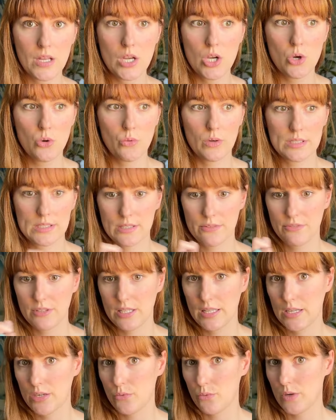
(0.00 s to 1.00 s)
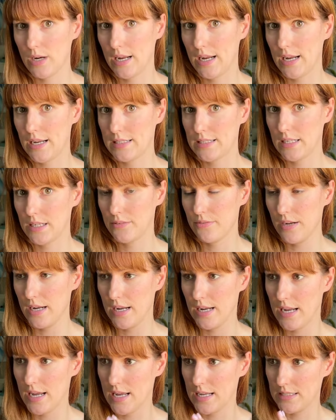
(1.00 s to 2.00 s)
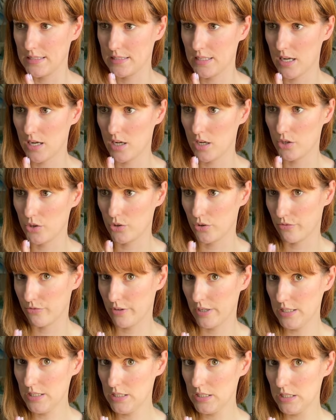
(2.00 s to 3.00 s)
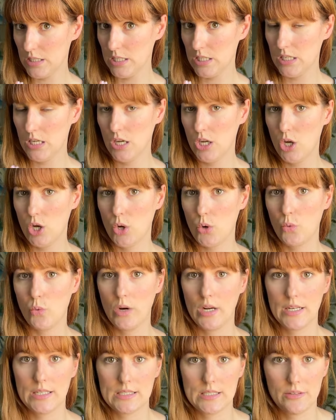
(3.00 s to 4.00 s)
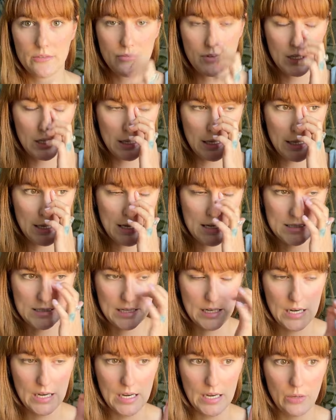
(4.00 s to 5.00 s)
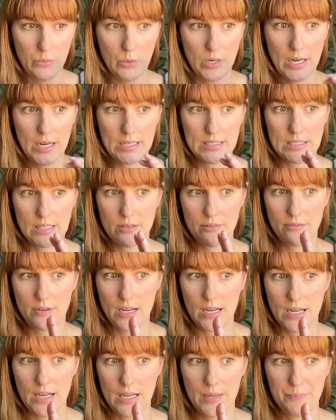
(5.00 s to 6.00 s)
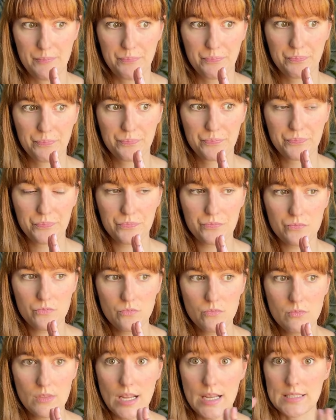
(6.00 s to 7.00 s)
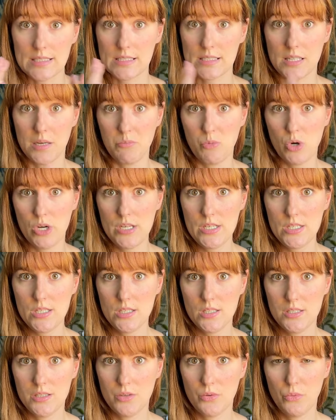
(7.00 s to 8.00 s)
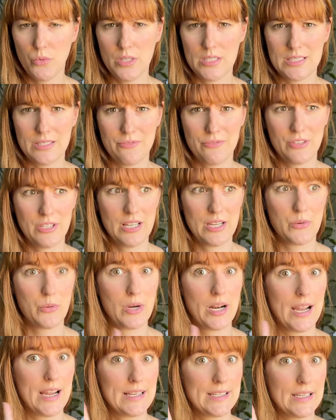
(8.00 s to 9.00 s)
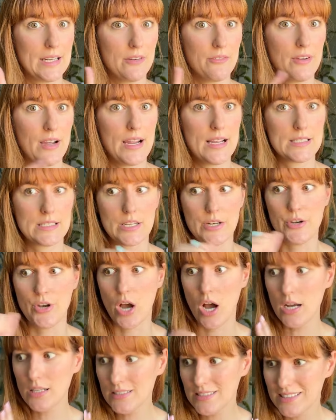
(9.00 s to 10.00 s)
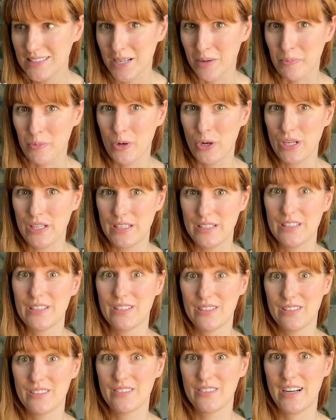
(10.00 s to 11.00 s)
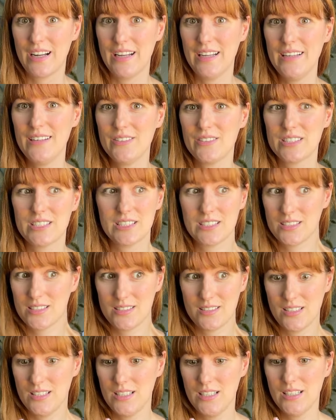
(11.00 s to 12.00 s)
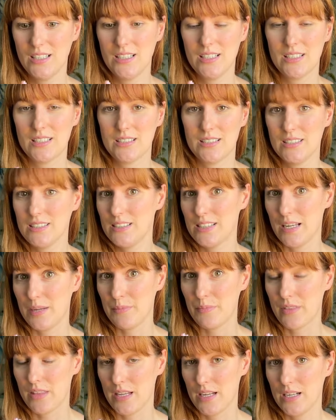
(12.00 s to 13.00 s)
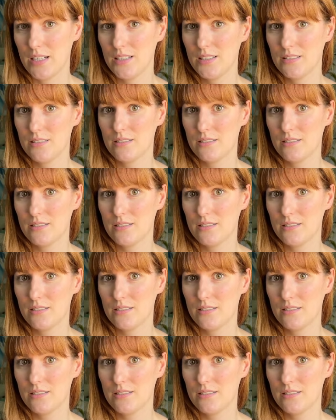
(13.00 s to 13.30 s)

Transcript: What does it feel like when I identify as a girlfriend? What does it feel like as an I when I identify as a someone? What does it feel like when I identify as a non-someone, right? Which is the same thing.